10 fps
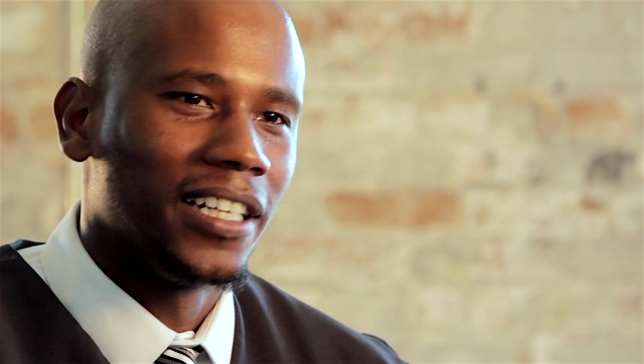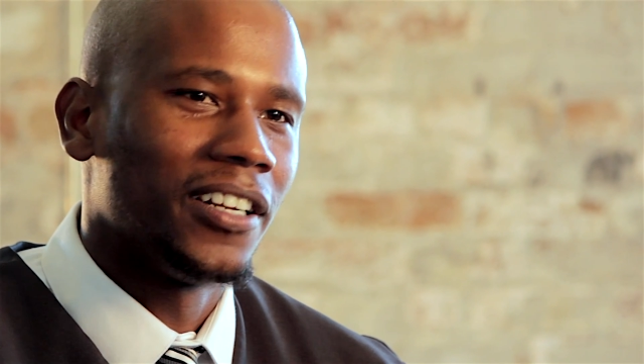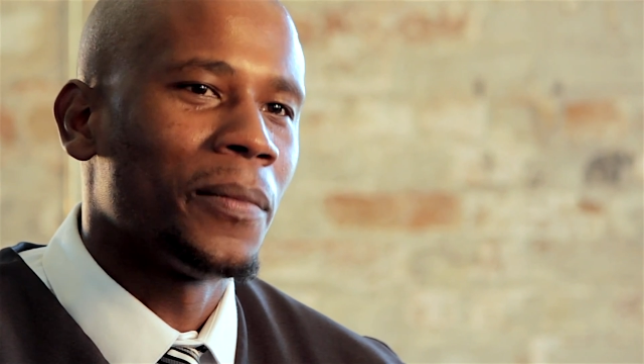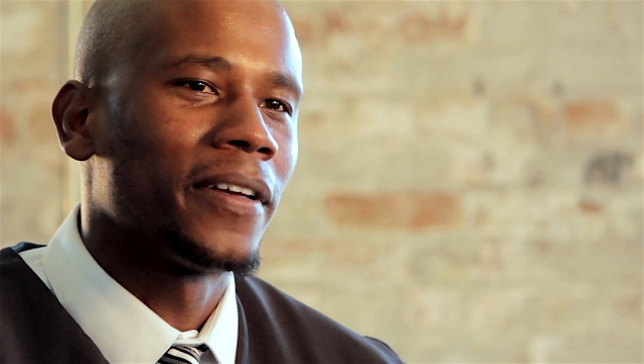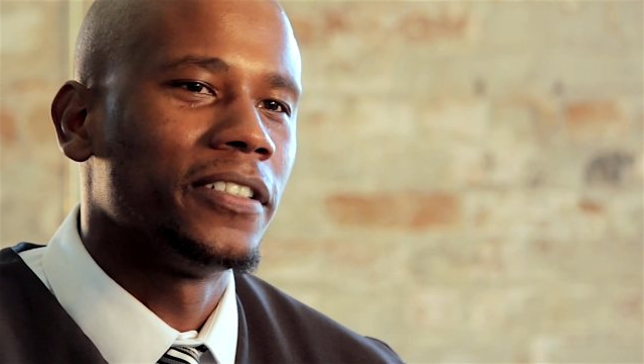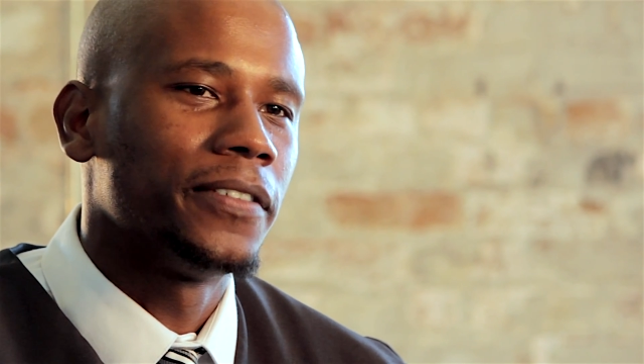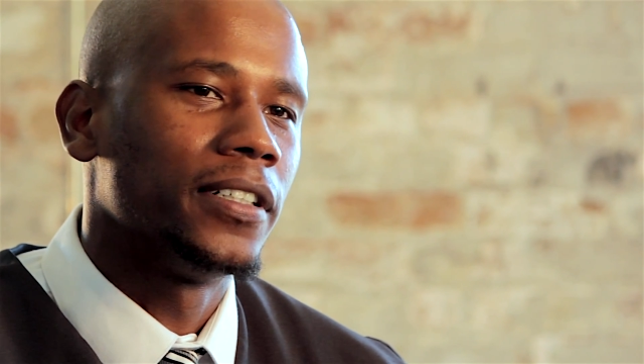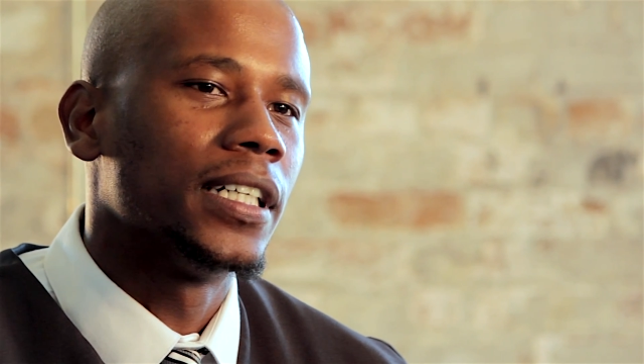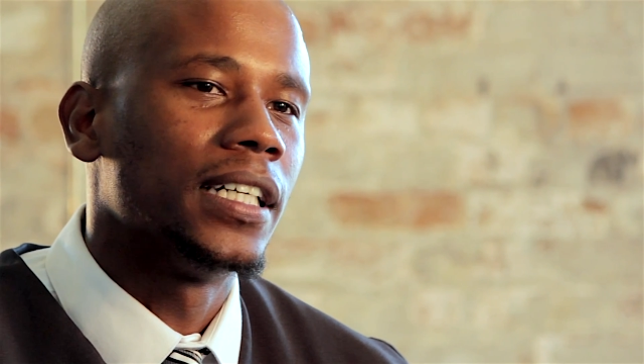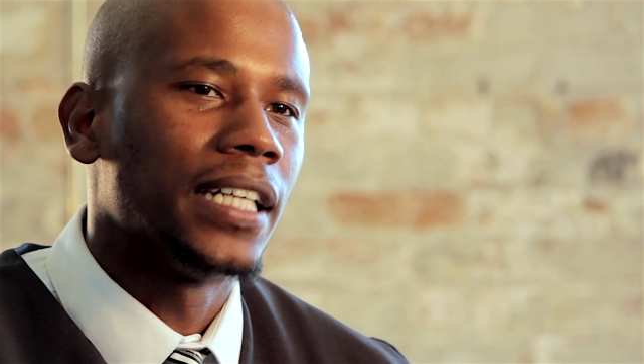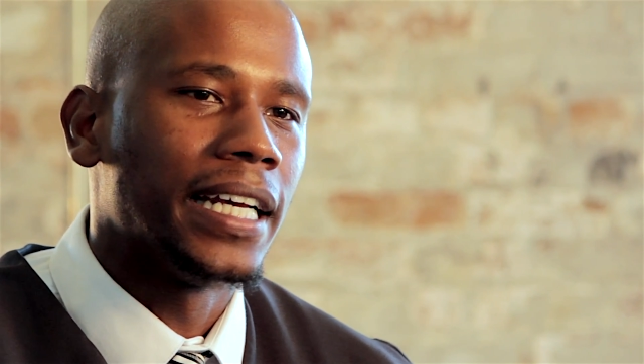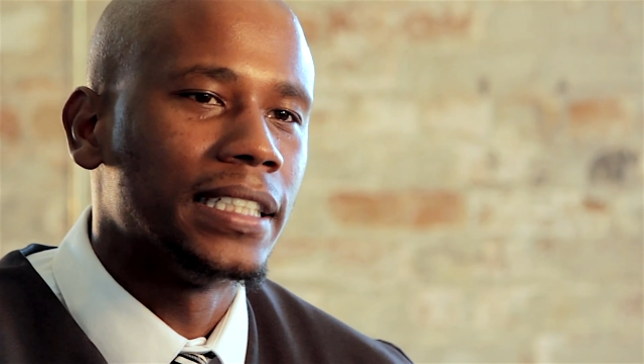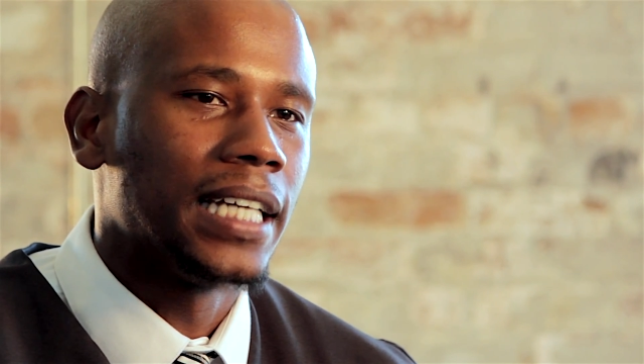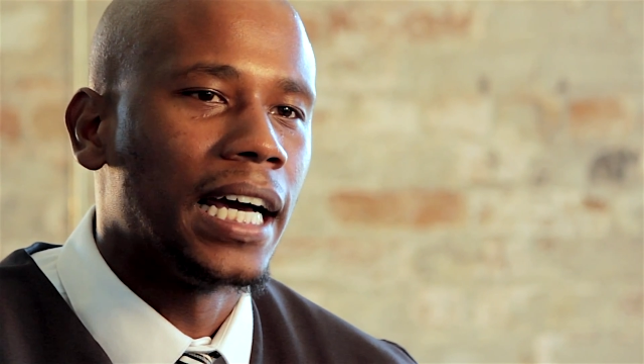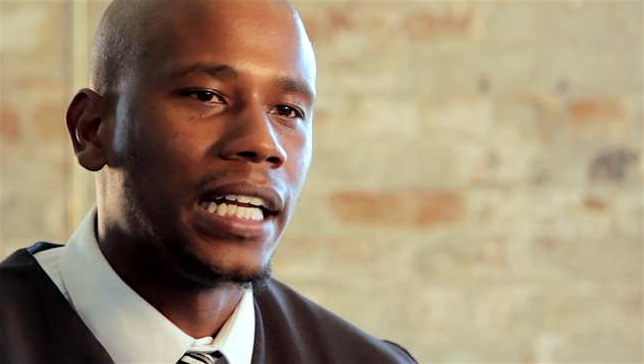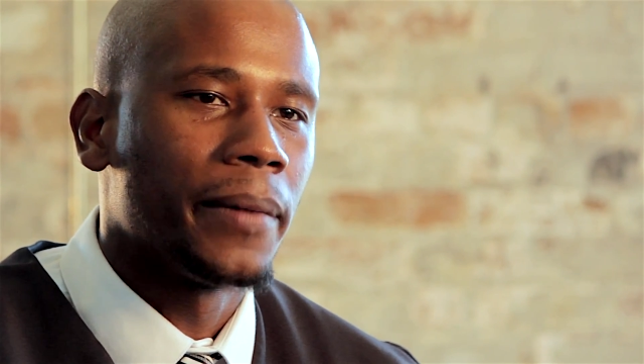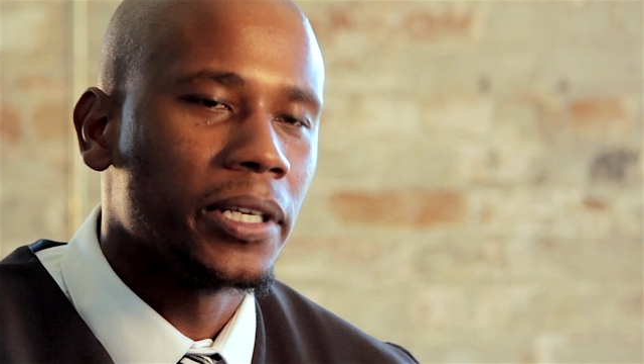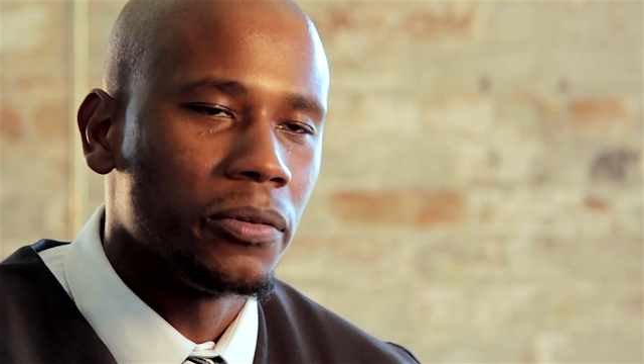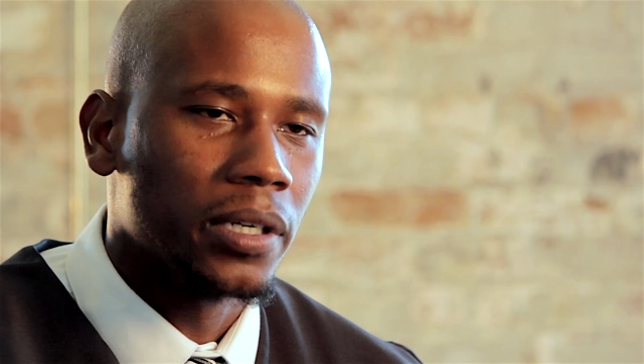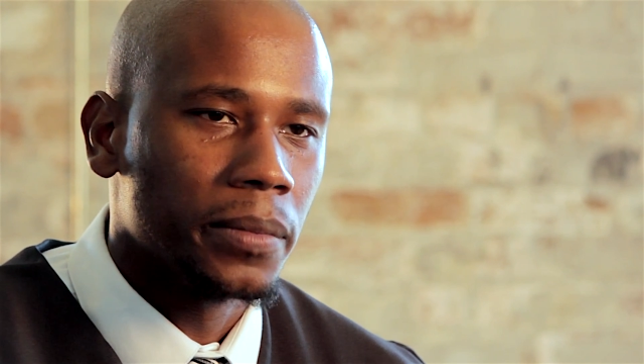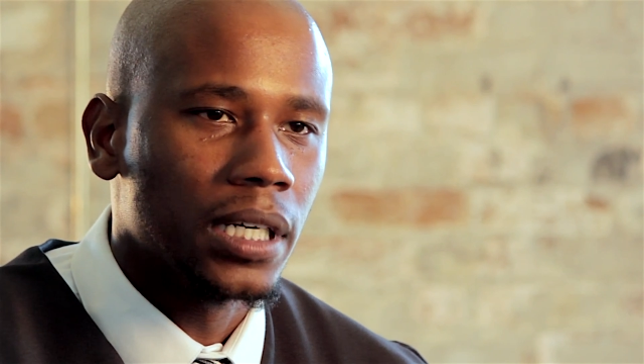and that makes you feel good on the inside. That makes you want to